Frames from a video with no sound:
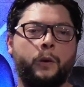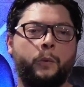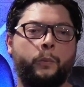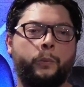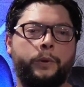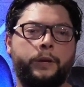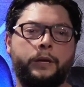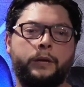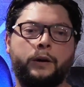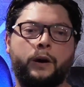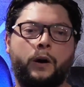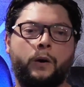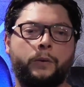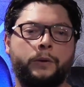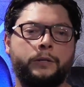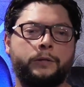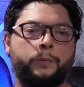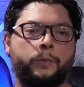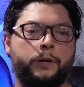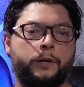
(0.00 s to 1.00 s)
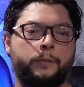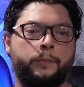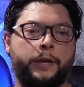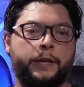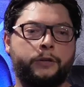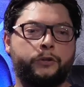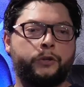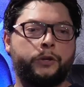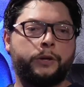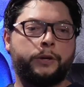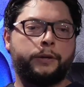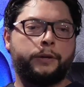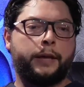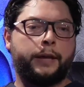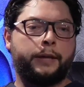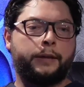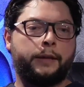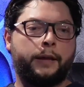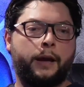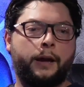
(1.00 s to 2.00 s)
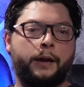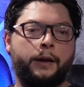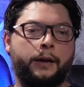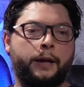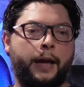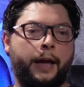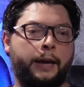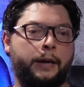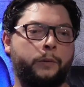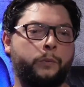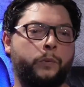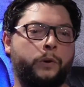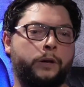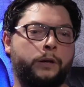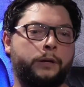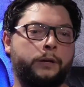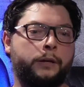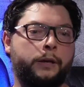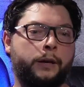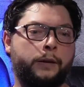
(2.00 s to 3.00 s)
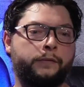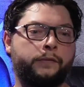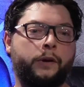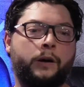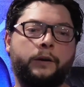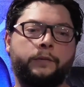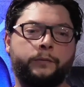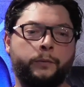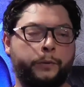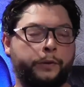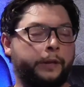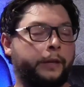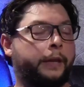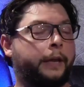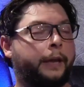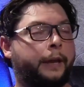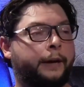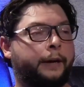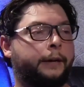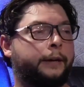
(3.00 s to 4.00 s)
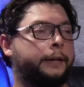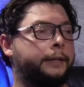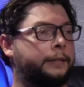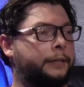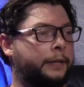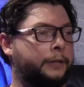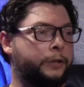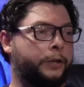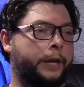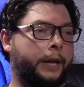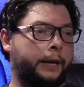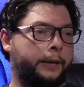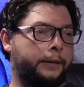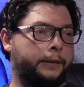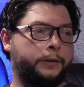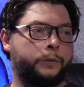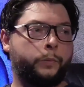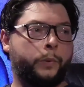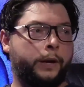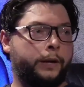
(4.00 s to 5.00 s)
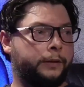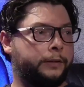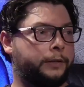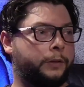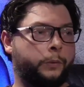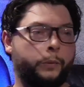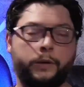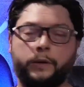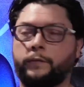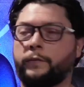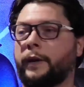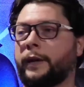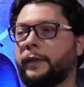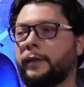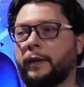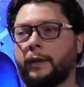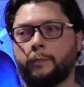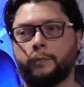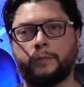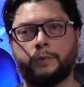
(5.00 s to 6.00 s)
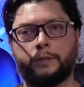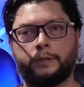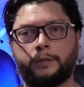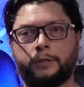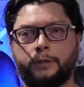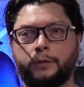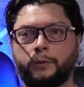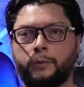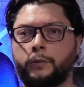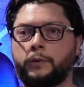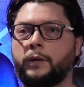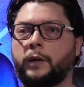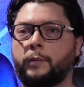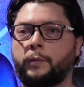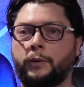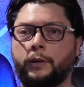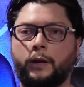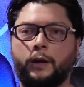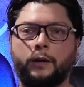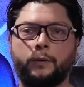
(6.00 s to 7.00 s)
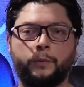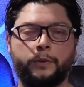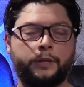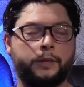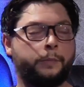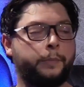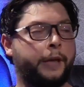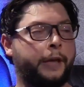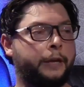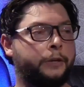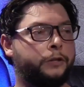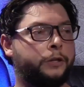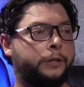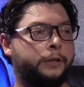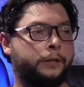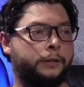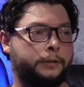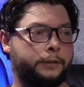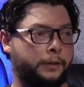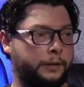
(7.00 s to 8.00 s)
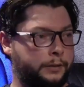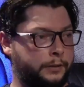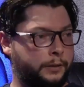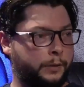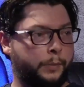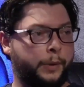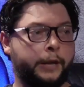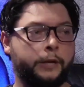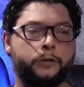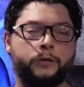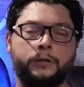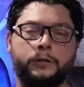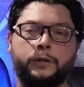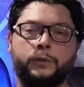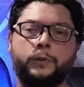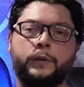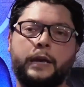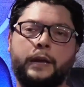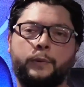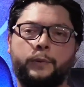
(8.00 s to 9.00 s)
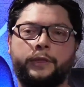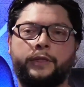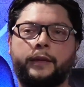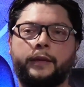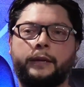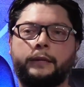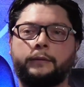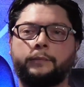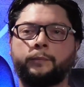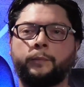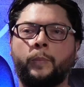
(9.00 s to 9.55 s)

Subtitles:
We always want to make sure that anyone involved with the care is educated as well, so we invite them to come along with the patient as long as the patient's okay with that.